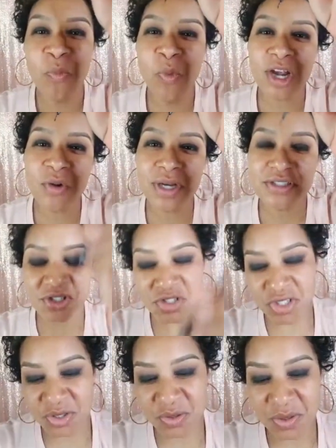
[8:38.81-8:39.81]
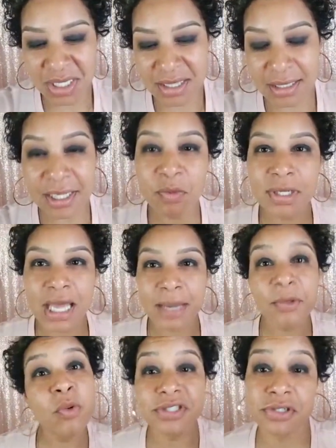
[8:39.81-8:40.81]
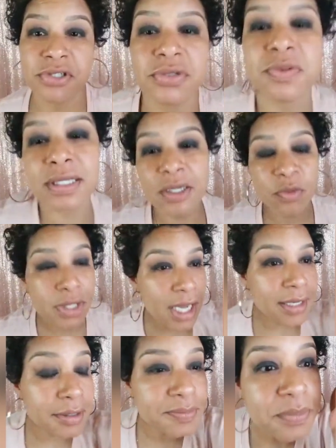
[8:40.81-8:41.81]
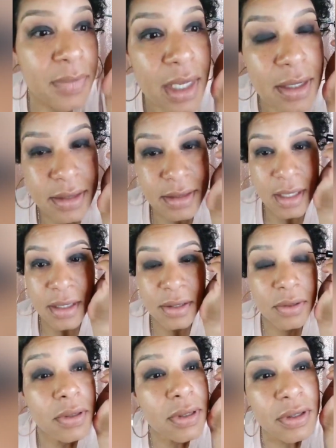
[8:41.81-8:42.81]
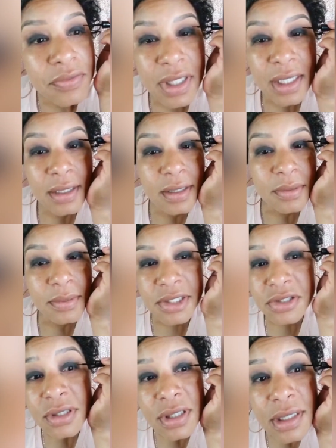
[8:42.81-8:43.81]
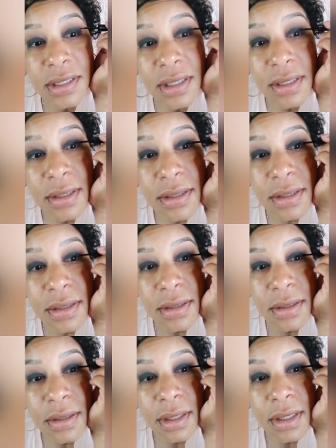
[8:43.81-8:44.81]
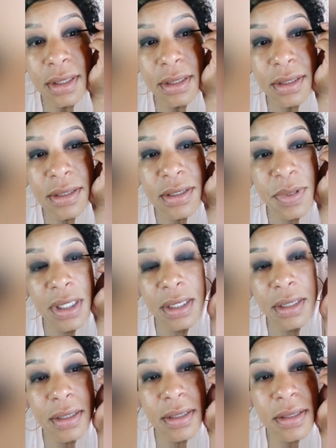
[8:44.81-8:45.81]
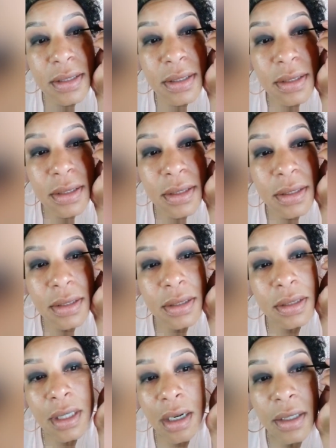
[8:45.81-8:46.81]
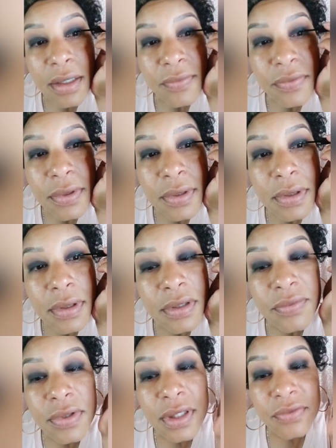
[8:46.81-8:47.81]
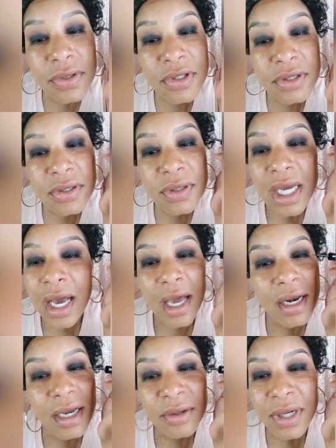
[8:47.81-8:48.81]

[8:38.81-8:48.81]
going to do the liquid liner. So hopefully, let me make sure y'all can see this. All right, and this is because y'all, if you do, I know,